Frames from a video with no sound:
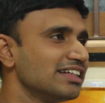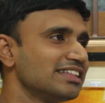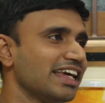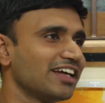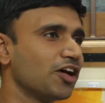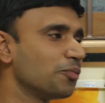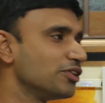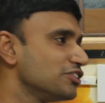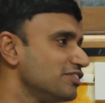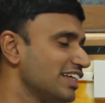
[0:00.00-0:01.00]
saying
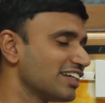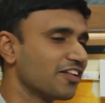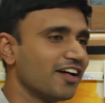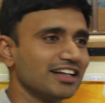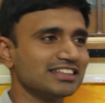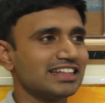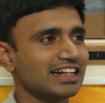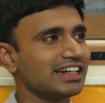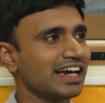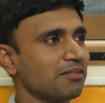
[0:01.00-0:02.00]
opportunity cost
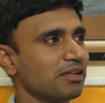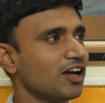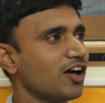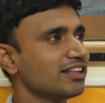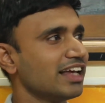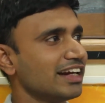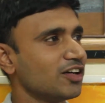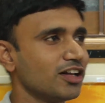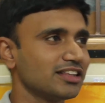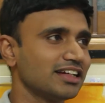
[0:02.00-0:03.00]
and time and all
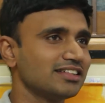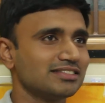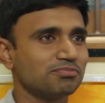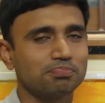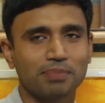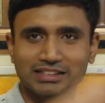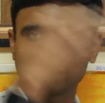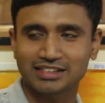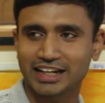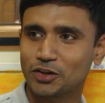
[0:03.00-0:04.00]
that
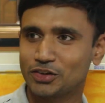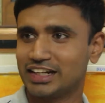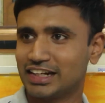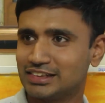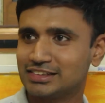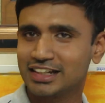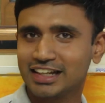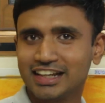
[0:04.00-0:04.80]
passes right over their heads.